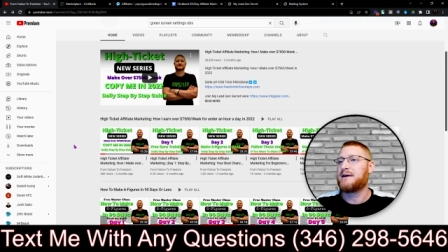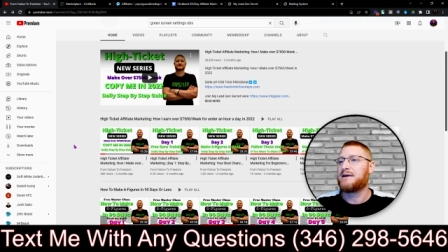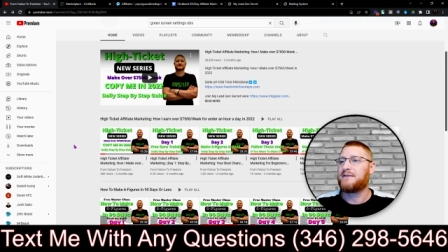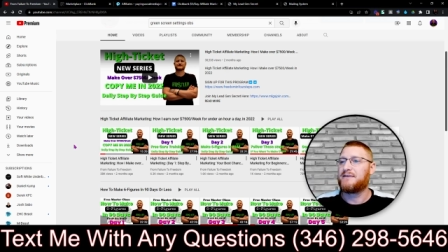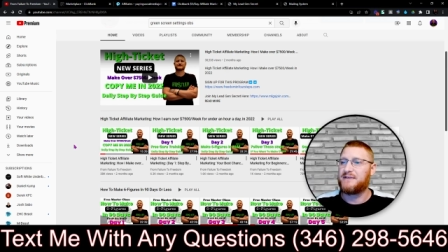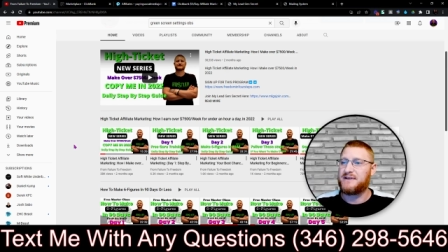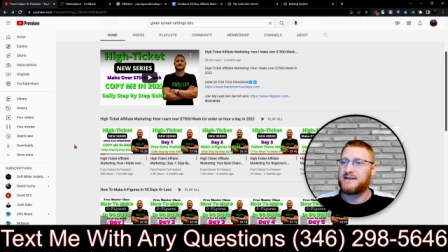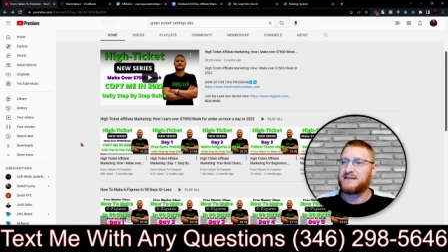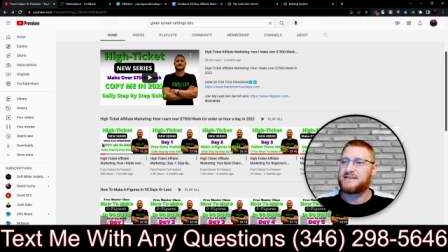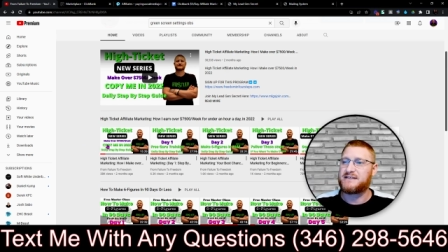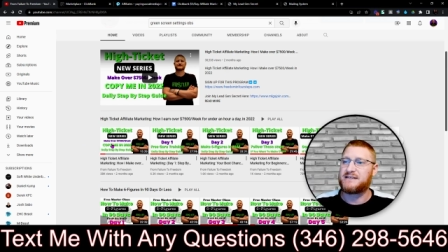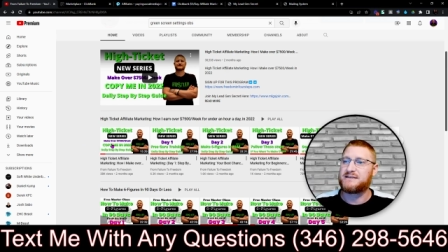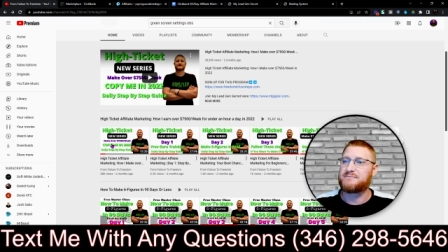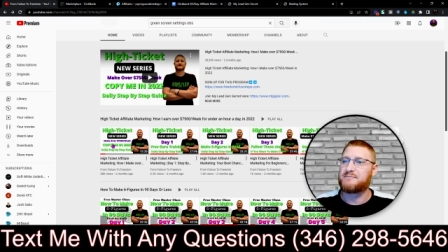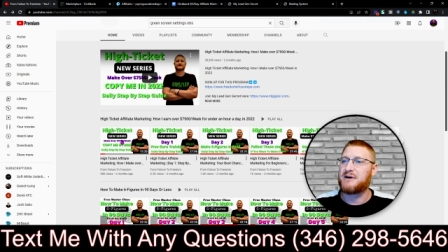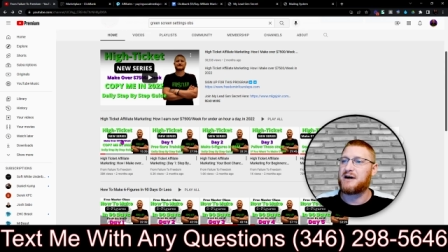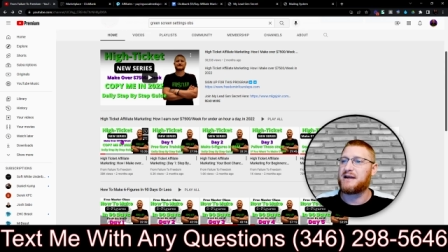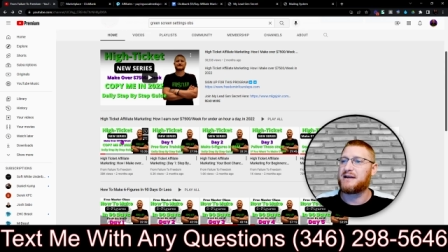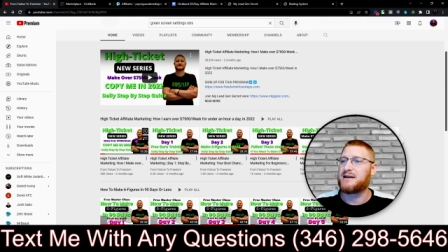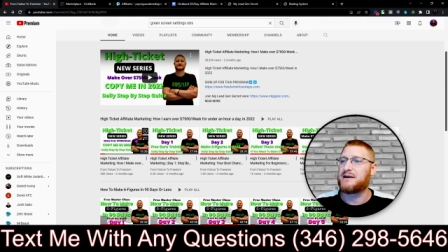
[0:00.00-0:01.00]
this is
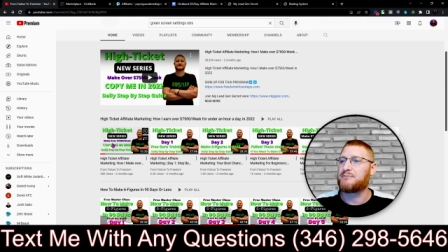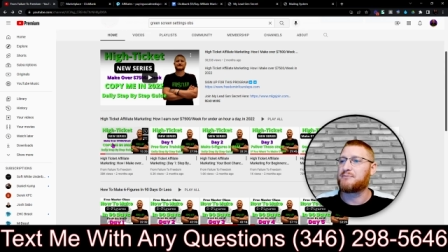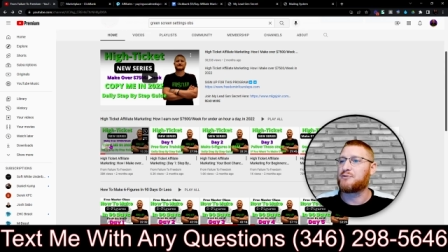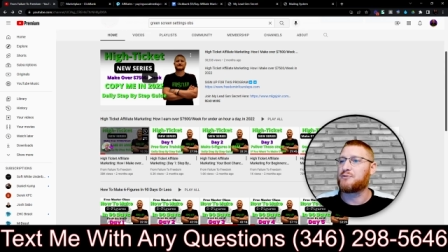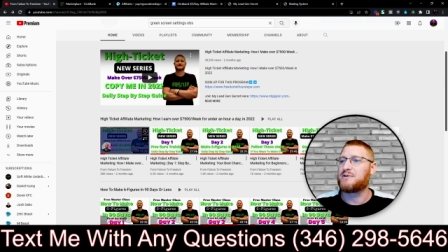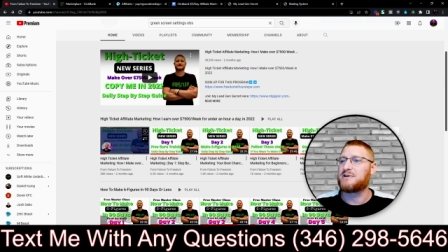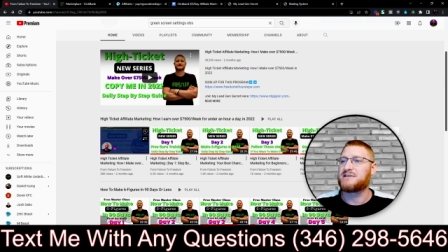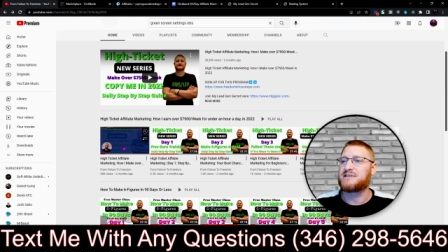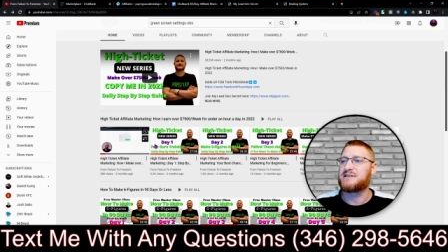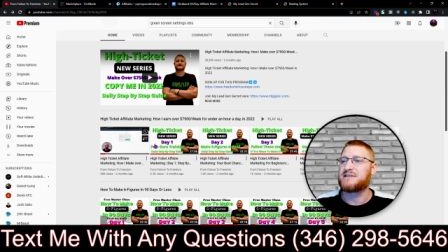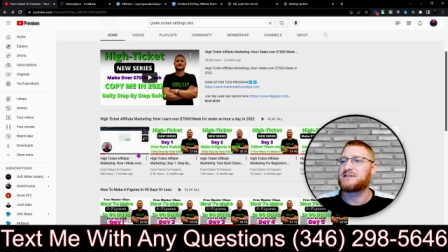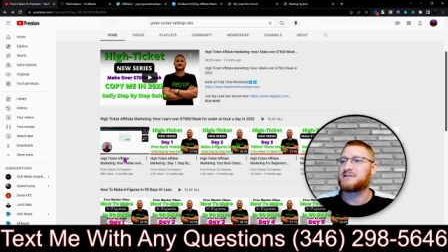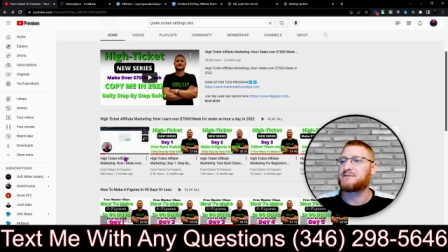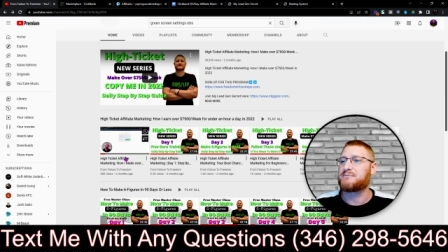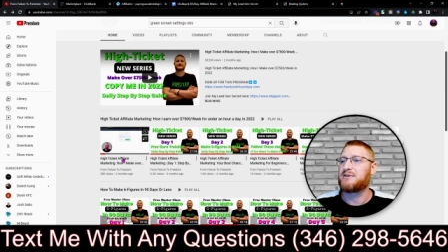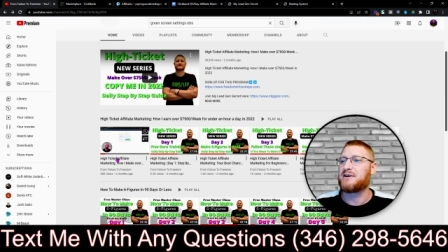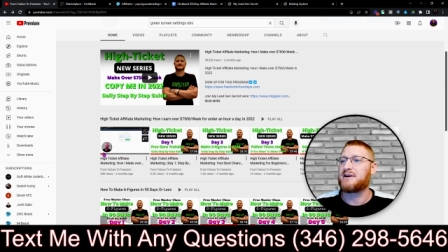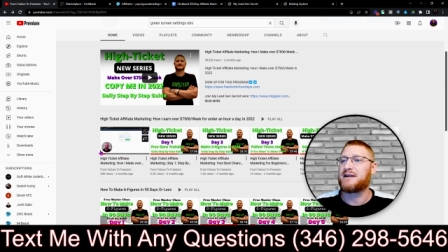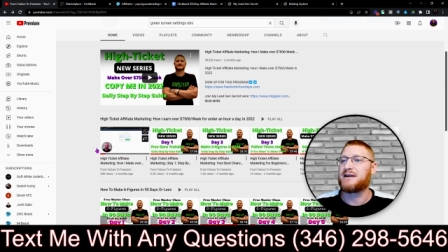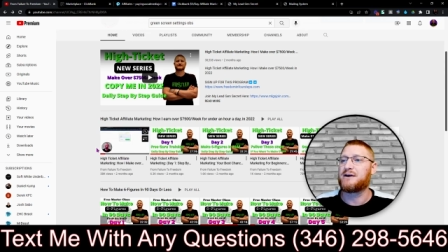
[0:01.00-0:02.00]
my #1 system
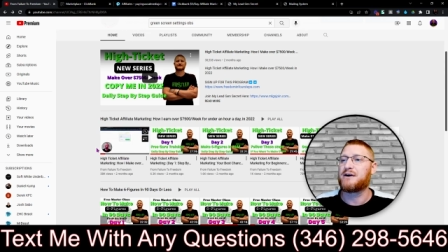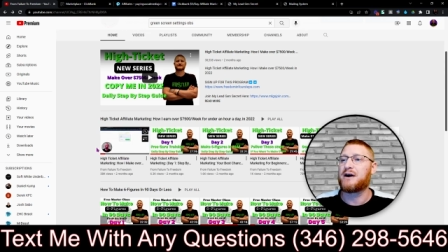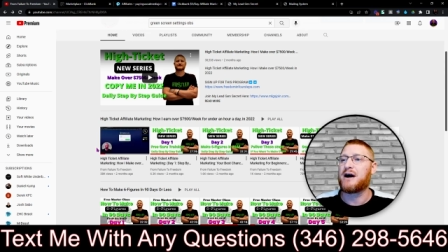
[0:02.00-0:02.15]
right here.